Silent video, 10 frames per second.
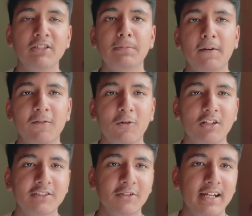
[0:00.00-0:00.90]
Wispr Flow
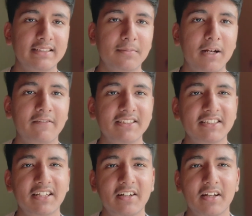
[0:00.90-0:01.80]
also has a privacy
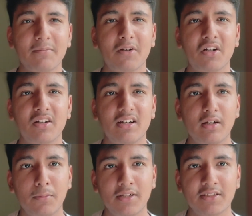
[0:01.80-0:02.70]
setting, but it
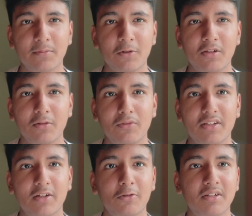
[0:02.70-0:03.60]
depends upon you
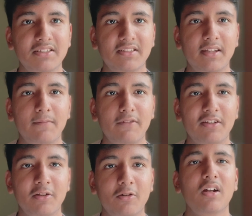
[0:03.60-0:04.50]
whether you trust them
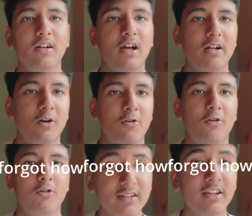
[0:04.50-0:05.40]
with your data or
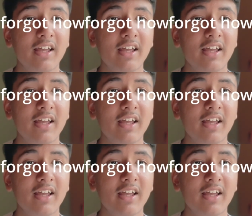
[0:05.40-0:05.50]
not.